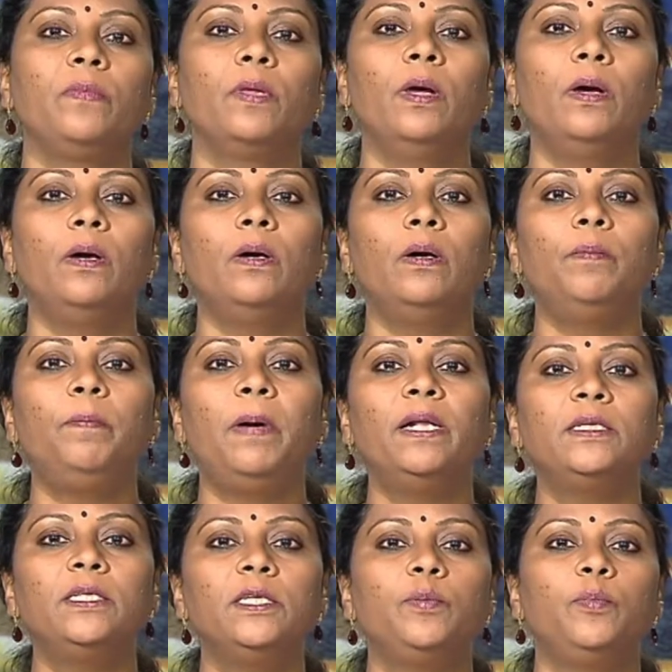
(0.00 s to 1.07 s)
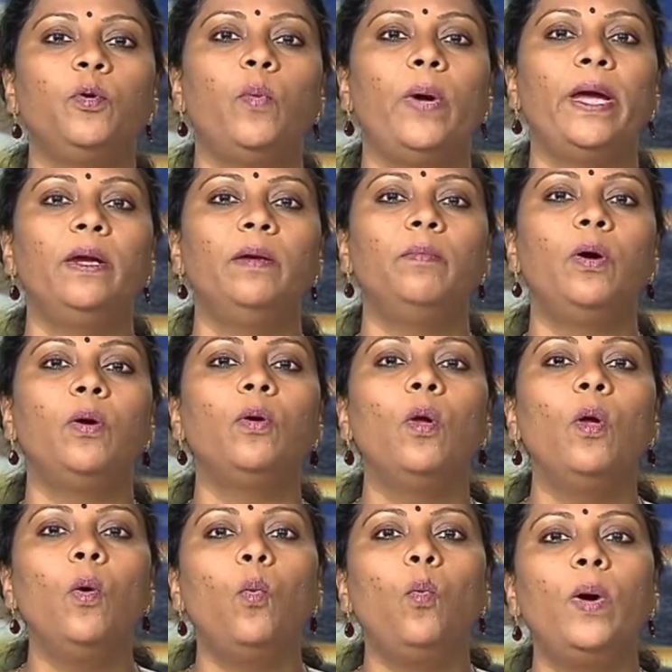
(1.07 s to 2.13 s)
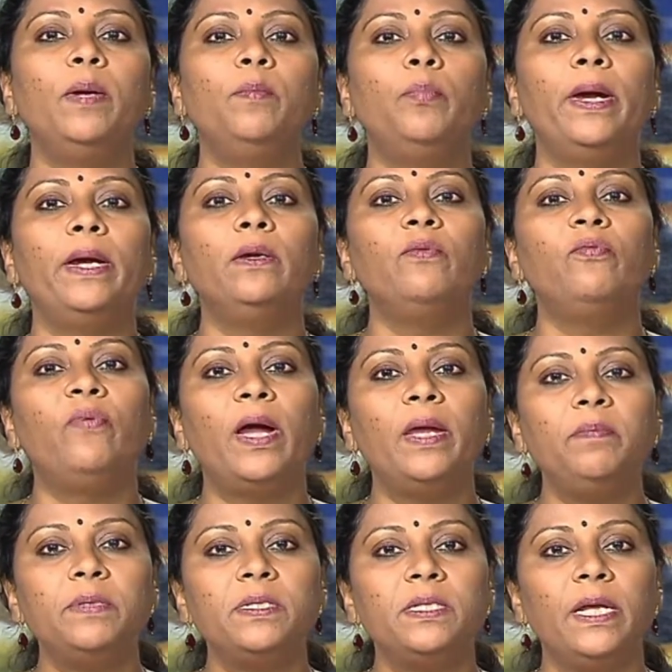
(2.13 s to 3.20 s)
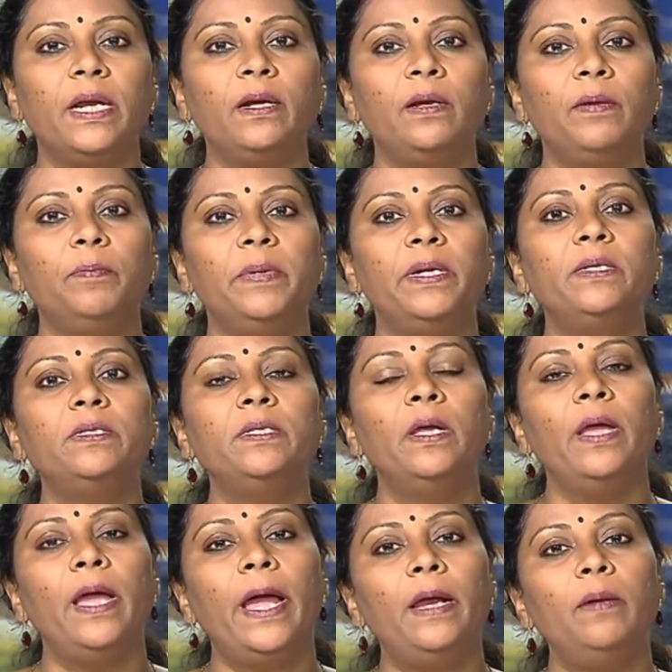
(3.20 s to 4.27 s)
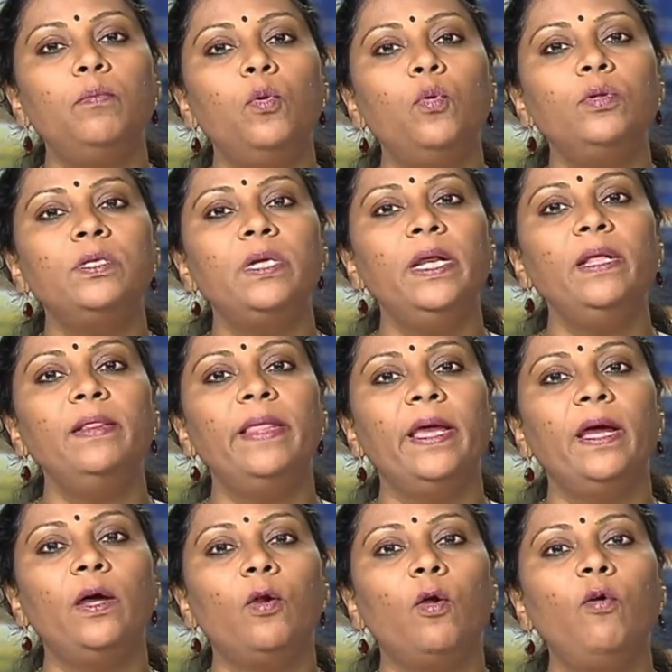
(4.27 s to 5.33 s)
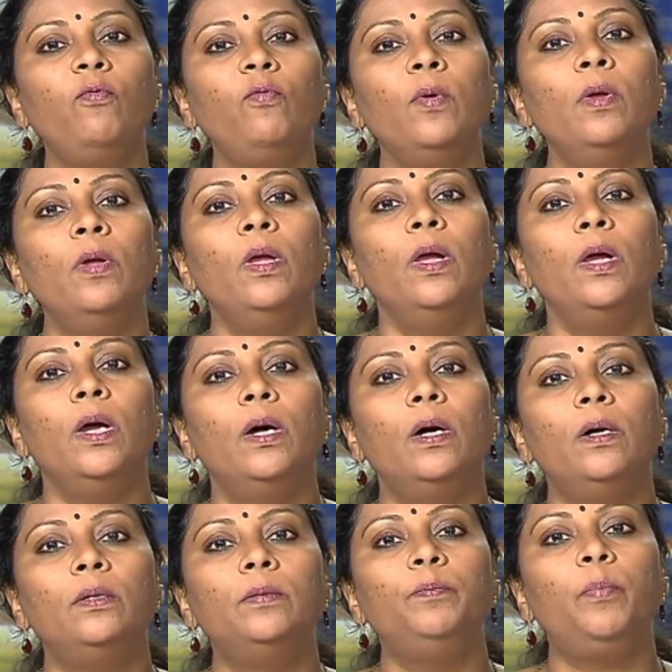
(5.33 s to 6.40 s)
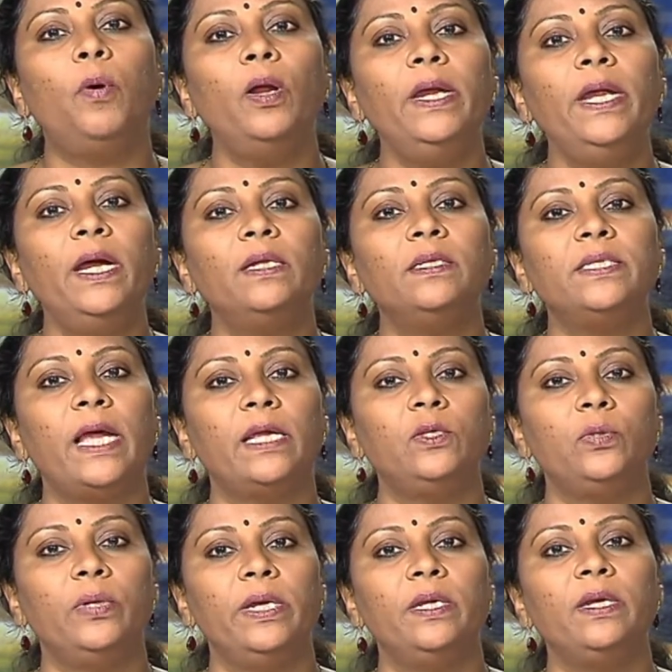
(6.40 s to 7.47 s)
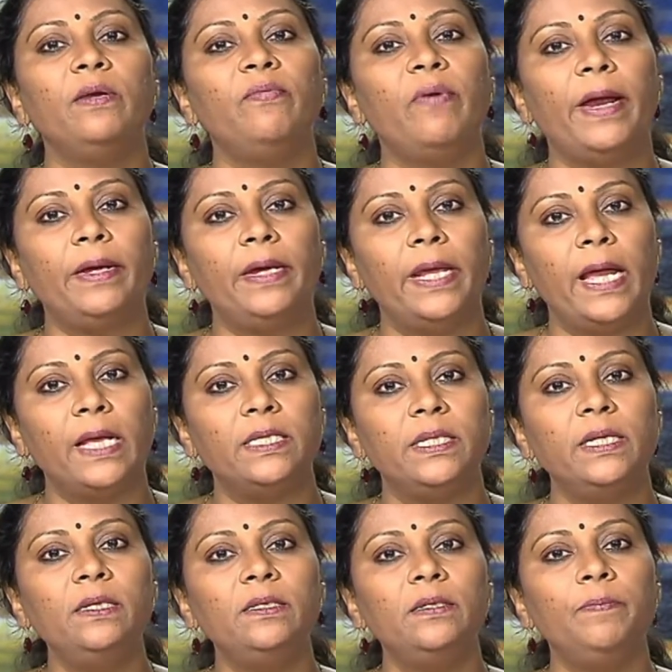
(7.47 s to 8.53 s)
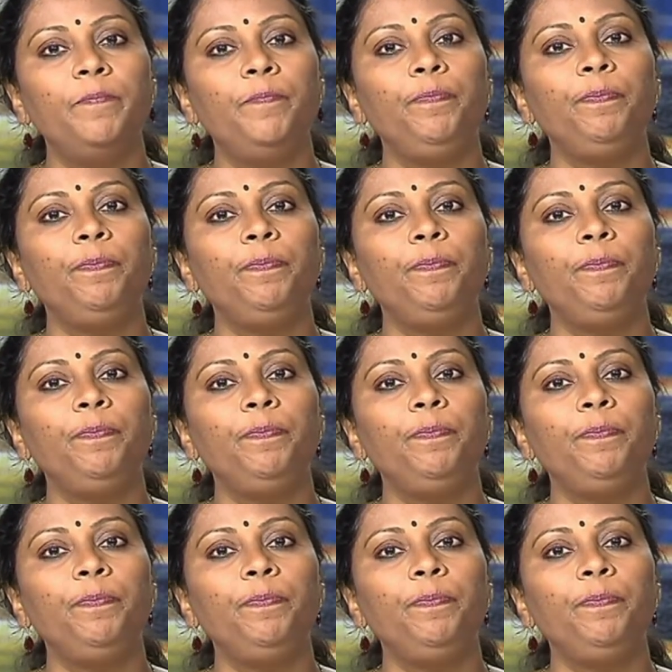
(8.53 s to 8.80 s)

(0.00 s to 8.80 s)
Pulses provide about 1.5% lipids, and mostly they are of polyunsaturated fatty acids,